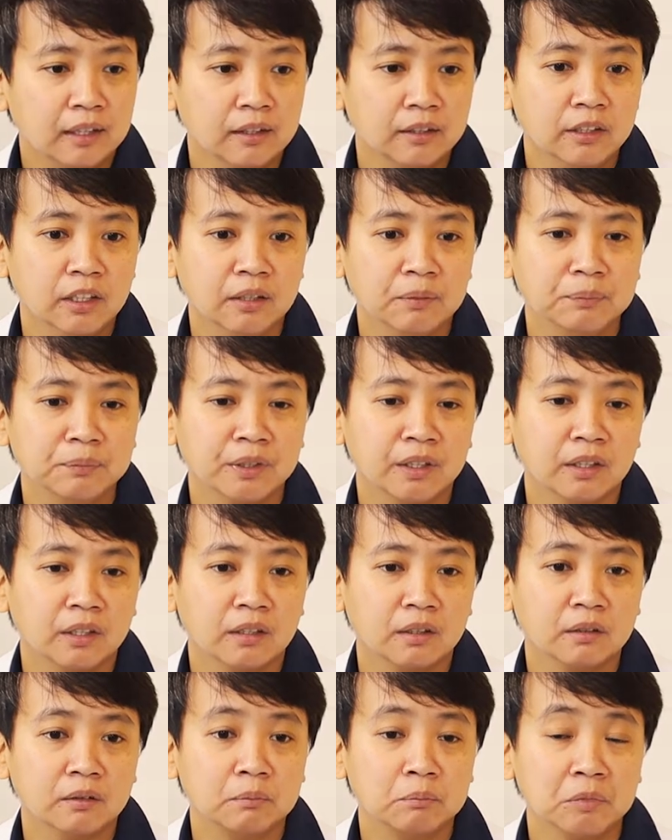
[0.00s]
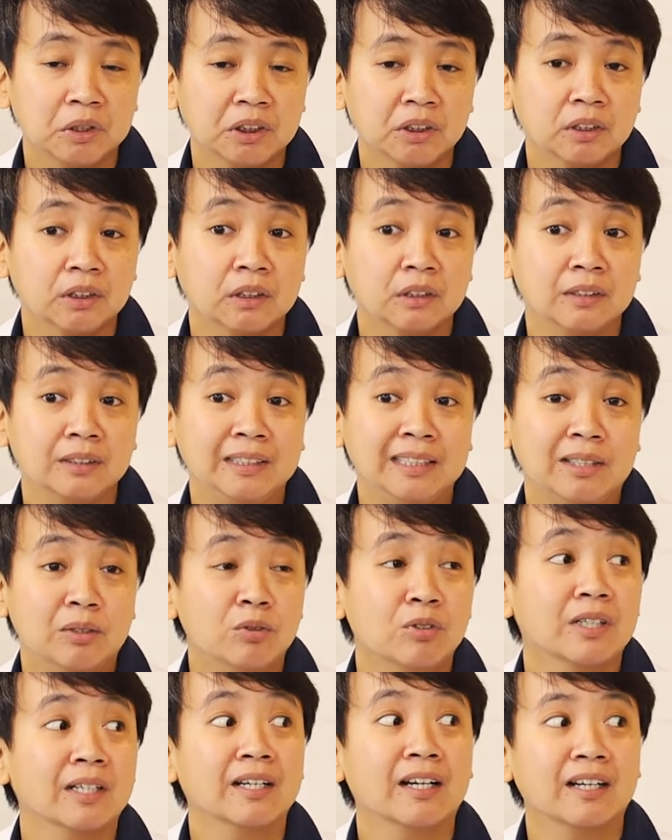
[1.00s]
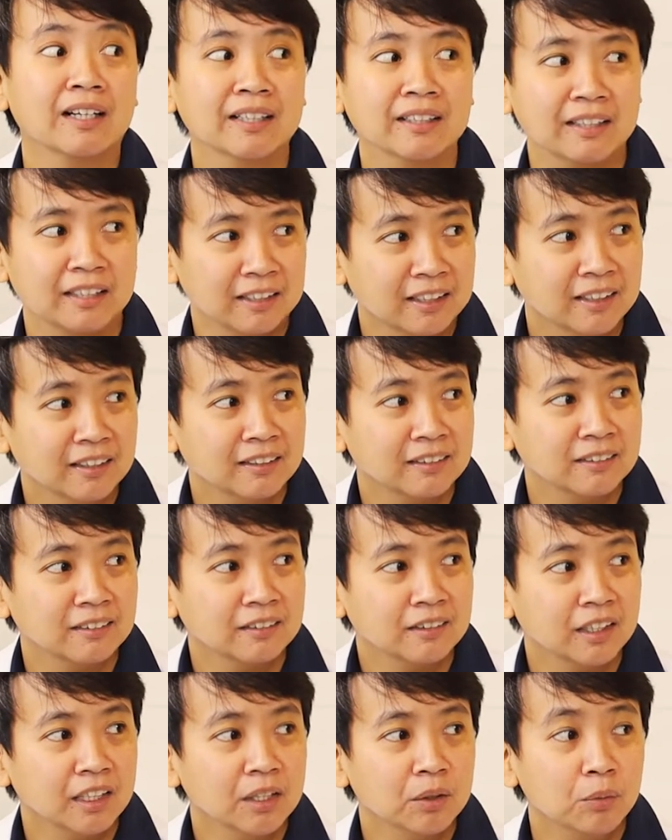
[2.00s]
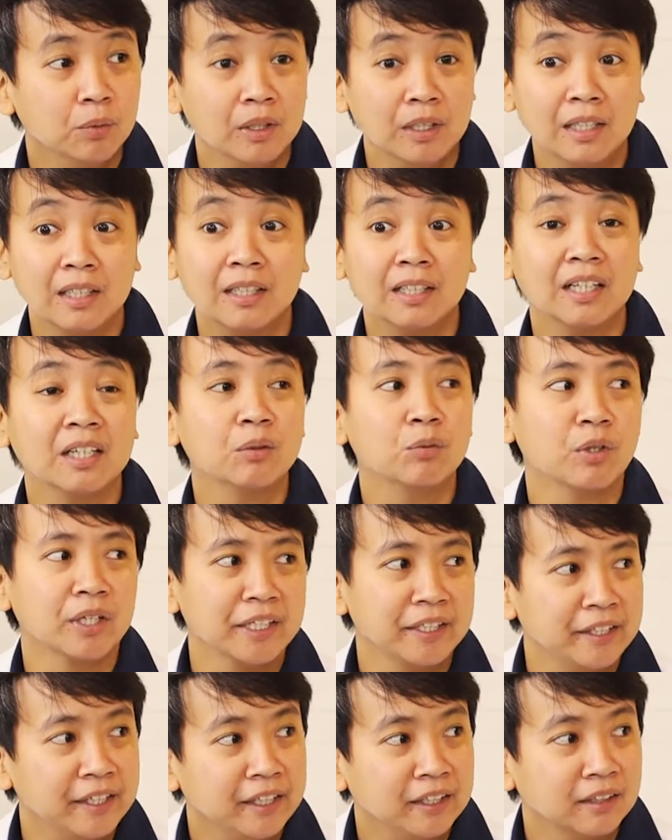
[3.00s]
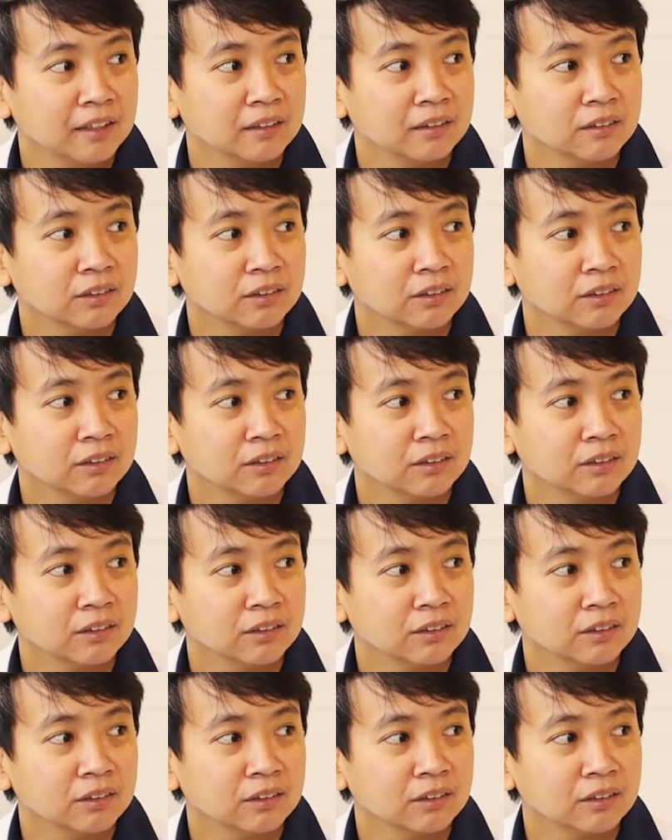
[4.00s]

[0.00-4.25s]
tell them na mas di ko ganahan na. Kay wala kay warning.